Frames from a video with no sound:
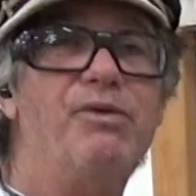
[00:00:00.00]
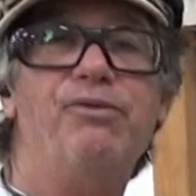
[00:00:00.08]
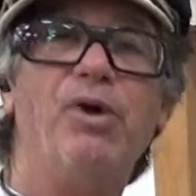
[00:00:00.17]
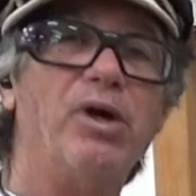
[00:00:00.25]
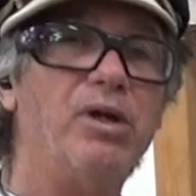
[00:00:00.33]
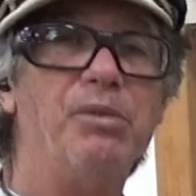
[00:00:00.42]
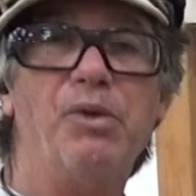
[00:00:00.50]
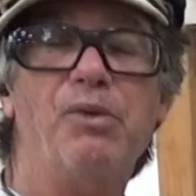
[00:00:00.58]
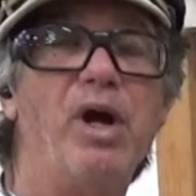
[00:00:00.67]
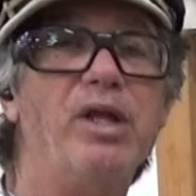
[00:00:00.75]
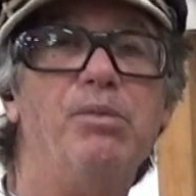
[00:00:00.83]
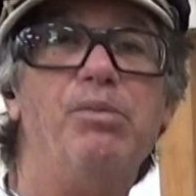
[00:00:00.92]
a fuck. I'm going to
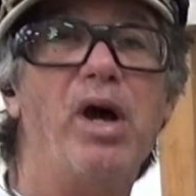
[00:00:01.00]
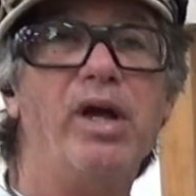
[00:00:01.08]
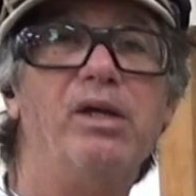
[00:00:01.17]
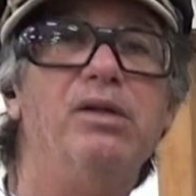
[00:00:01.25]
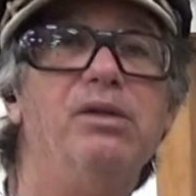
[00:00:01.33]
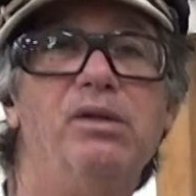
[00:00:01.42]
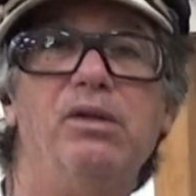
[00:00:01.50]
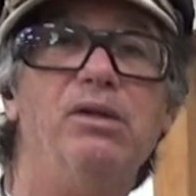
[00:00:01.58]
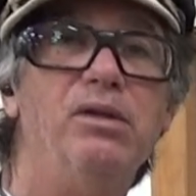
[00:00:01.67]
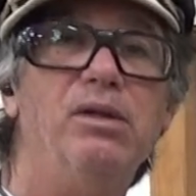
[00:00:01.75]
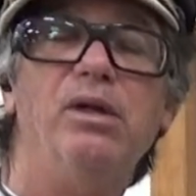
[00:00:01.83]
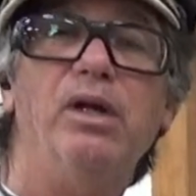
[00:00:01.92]
ride the bike.
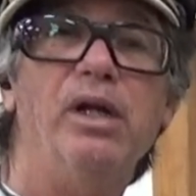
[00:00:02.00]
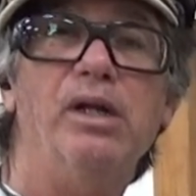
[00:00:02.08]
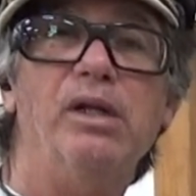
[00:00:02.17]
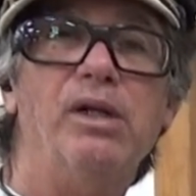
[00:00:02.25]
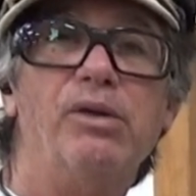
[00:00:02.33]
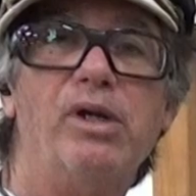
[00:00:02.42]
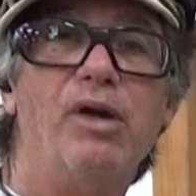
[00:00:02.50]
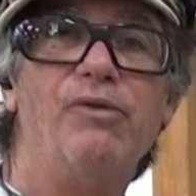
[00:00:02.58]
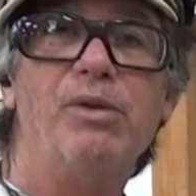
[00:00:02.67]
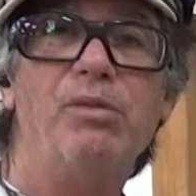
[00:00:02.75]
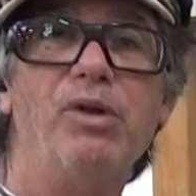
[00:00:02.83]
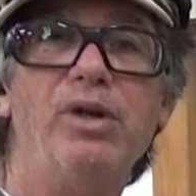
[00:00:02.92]
And they don't care if
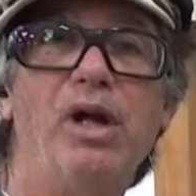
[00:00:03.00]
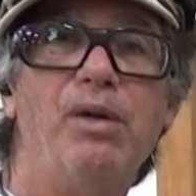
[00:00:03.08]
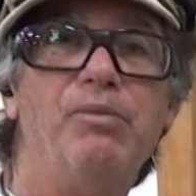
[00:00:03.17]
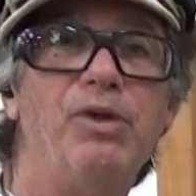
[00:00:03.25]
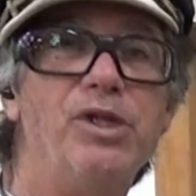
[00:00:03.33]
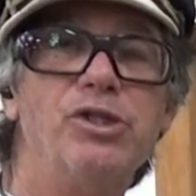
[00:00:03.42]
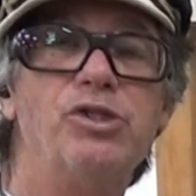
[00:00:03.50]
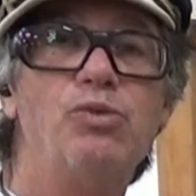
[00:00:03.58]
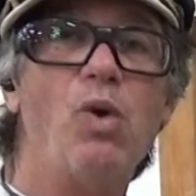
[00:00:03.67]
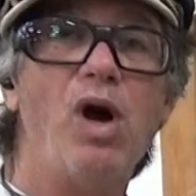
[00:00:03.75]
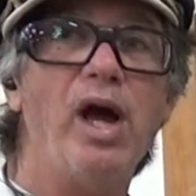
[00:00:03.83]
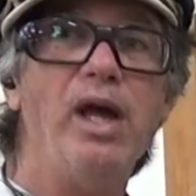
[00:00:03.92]
I blow it up. But this is
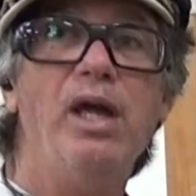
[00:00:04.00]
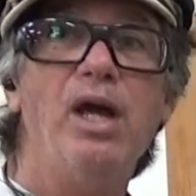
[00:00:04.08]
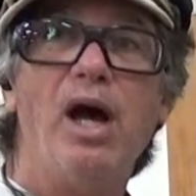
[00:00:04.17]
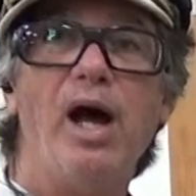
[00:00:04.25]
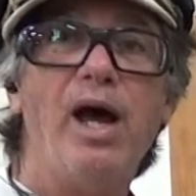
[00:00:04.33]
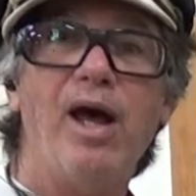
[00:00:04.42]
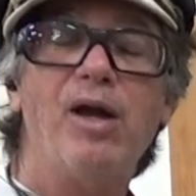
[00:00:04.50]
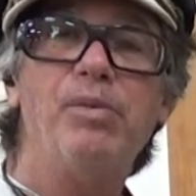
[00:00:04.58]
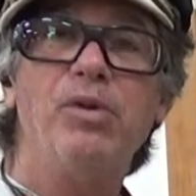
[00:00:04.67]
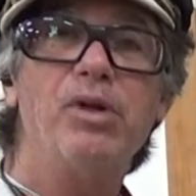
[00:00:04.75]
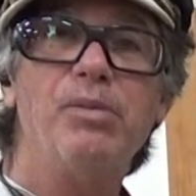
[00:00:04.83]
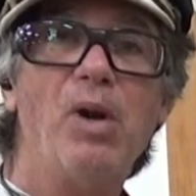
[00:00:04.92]
why I had to
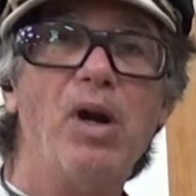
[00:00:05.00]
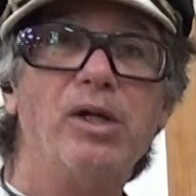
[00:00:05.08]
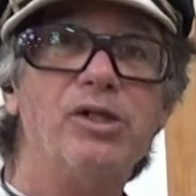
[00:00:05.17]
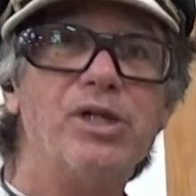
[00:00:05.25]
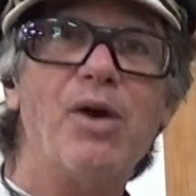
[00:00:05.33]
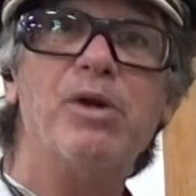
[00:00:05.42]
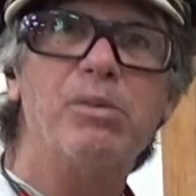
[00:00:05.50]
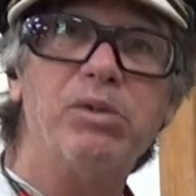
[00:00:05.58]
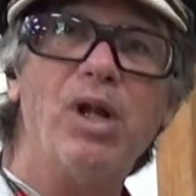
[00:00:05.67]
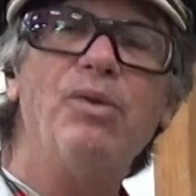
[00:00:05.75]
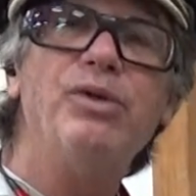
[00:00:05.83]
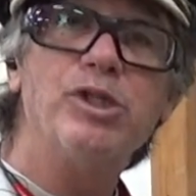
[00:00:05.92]
pull it apart. Because I would have
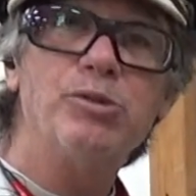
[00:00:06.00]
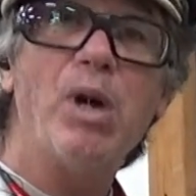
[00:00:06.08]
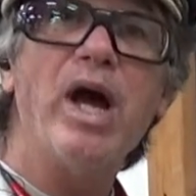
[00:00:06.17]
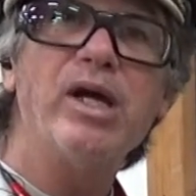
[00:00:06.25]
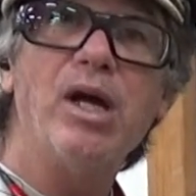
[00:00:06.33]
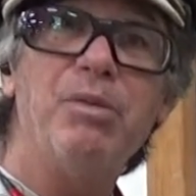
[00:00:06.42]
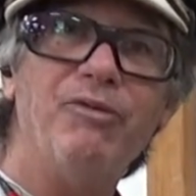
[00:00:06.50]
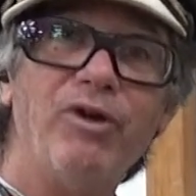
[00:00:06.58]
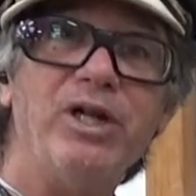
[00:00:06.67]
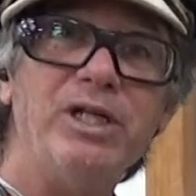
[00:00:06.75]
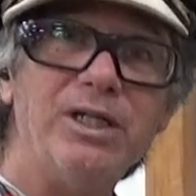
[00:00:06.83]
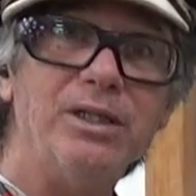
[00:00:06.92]
blown this bike up if
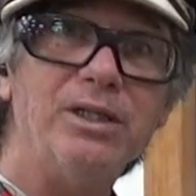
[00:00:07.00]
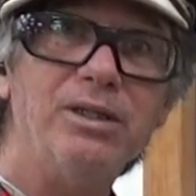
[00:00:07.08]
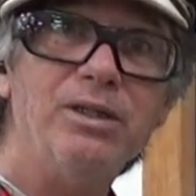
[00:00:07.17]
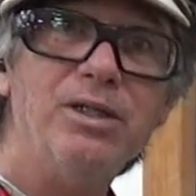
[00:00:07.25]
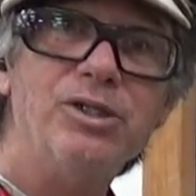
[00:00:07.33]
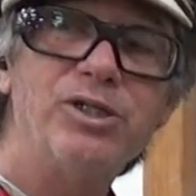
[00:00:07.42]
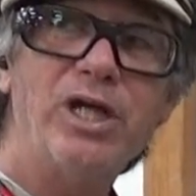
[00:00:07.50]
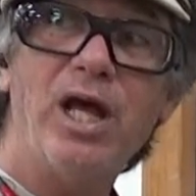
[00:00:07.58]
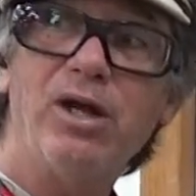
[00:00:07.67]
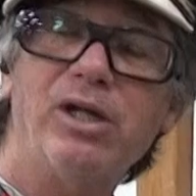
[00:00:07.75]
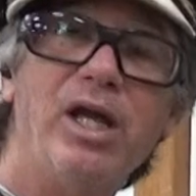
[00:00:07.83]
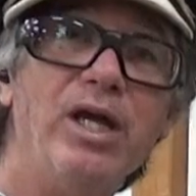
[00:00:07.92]
I didn't.
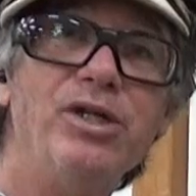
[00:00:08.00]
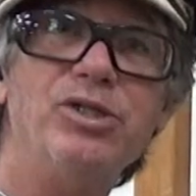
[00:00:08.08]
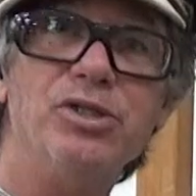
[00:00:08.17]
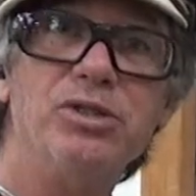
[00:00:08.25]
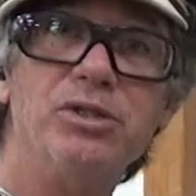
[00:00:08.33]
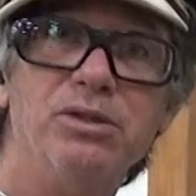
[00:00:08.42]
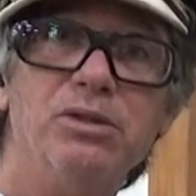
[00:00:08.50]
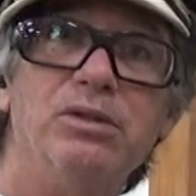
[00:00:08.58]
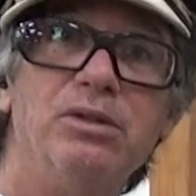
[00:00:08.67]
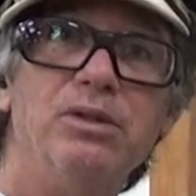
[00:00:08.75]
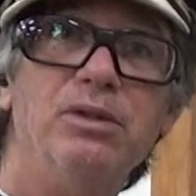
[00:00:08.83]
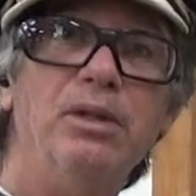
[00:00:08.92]
Scatter cases.
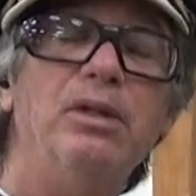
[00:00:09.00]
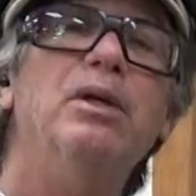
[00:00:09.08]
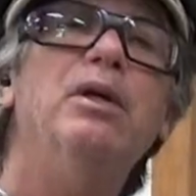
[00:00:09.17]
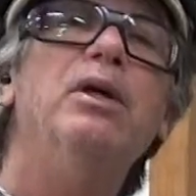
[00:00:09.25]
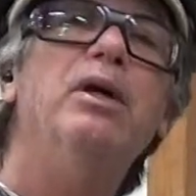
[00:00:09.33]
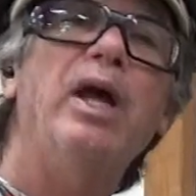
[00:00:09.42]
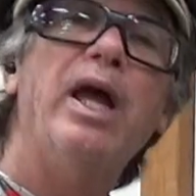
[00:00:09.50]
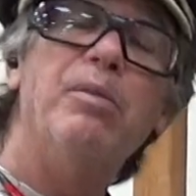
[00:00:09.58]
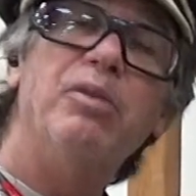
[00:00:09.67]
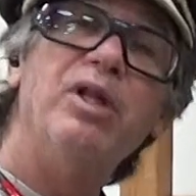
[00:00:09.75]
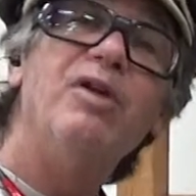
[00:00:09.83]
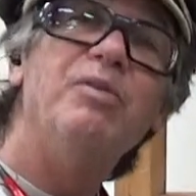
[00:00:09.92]
And
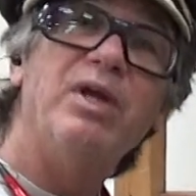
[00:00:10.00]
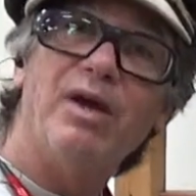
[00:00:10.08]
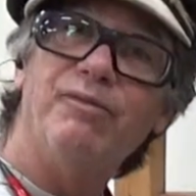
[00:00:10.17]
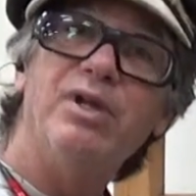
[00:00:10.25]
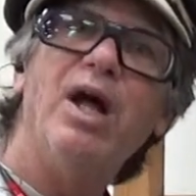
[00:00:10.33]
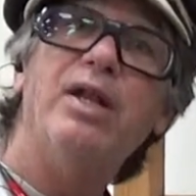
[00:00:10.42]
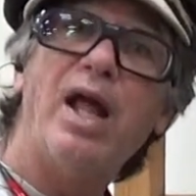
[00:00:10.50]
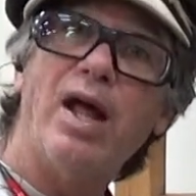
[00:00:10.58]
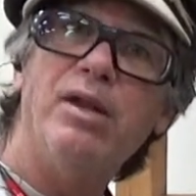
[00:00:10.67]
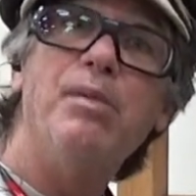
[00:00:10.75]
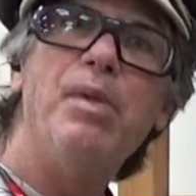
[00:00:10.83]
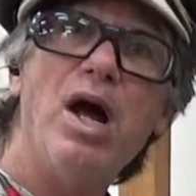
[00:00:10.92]
believe me, I've done that
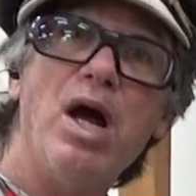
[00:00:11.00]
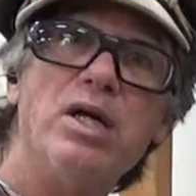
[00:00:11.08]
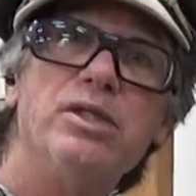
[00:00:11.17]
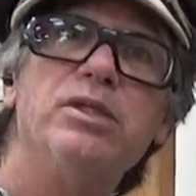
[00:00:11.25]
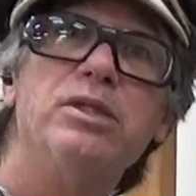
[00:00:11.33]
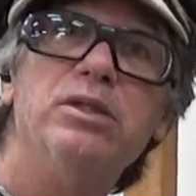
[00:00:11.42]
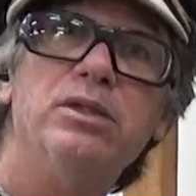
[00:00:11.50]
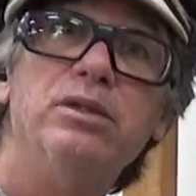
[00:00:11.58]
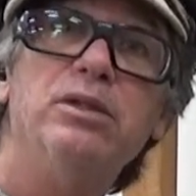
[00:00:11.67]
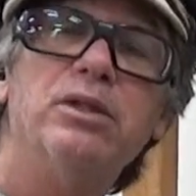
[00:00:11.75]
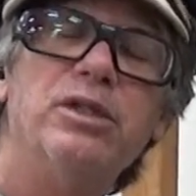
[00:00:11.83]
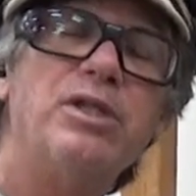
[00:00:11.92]
in the past.
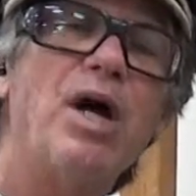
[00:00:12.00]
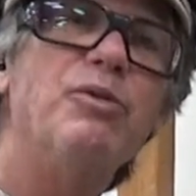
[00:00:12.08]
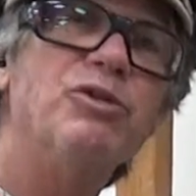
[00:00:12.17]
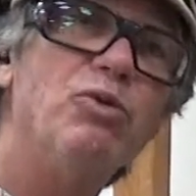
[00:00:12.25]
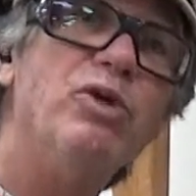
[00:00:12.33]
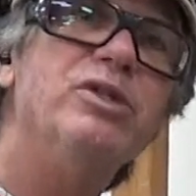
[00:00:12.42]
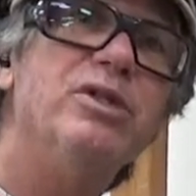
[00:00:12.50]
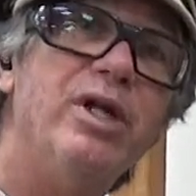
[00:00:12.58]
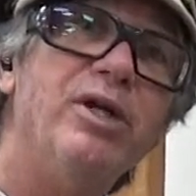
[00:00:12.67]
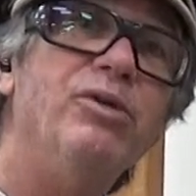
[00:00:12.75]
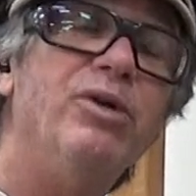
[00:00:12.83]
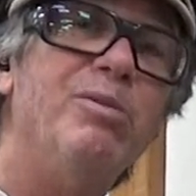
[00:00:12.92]
Because I was once an
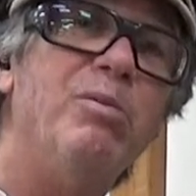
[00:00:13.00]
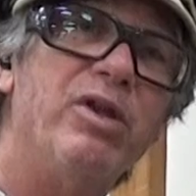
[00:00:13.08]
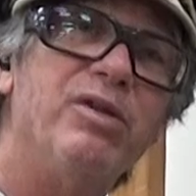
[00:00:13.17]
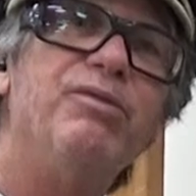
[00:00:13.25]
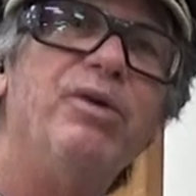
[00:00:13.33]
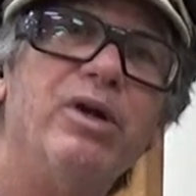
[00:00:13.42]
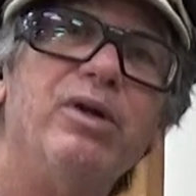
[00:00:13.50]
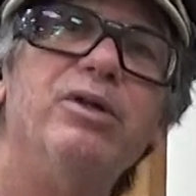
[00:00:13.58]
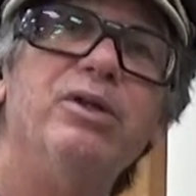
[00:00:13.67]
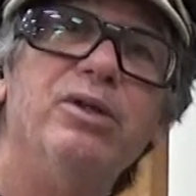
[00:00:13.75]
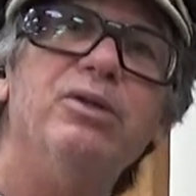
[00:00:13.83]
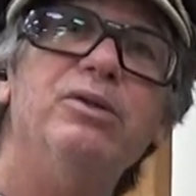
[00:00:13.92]
ignorant motherfucker
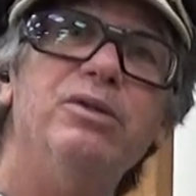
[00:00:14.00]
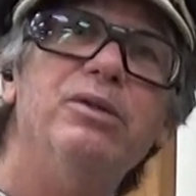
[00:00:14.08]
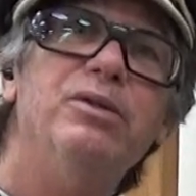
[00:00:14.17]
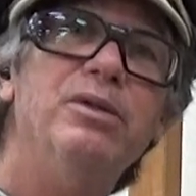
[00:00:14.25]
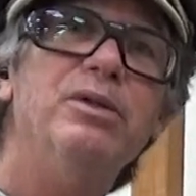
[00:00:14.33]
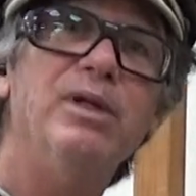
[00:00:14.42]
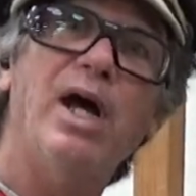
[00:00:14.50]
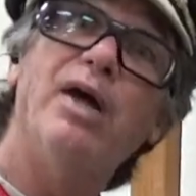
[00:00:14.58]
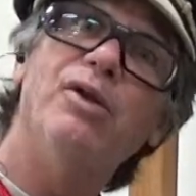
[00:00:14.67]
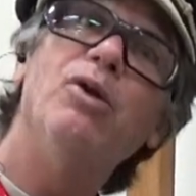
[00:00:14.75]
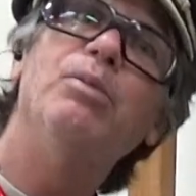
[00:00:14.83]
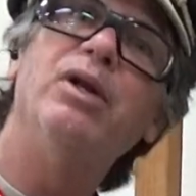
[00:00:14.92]
too. I
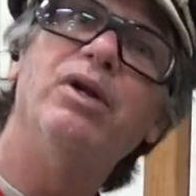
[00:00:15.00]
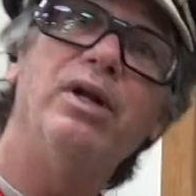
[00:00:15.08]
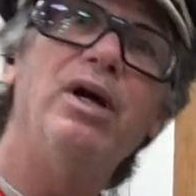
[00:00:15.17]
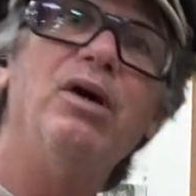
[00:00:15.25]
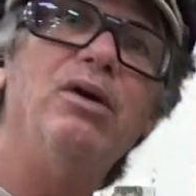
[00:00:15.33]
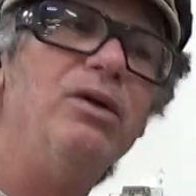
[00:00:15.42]
know better now.